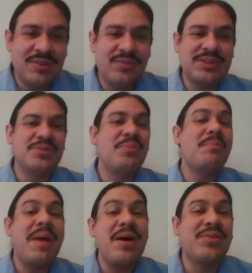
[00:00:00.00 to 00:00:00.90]
of what your
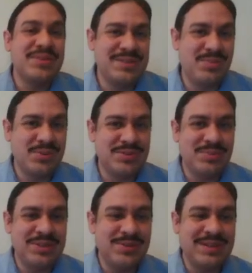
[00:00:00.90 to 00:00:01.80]
mouth is supposed to
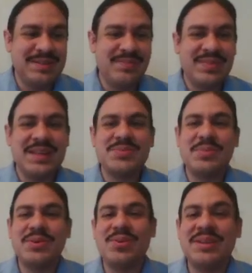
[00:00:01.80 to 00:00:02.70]
be doing. That's why
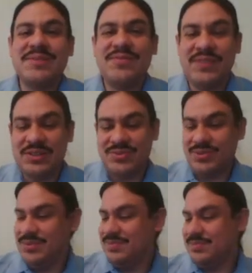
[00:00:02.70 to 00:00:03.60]
we call it featural.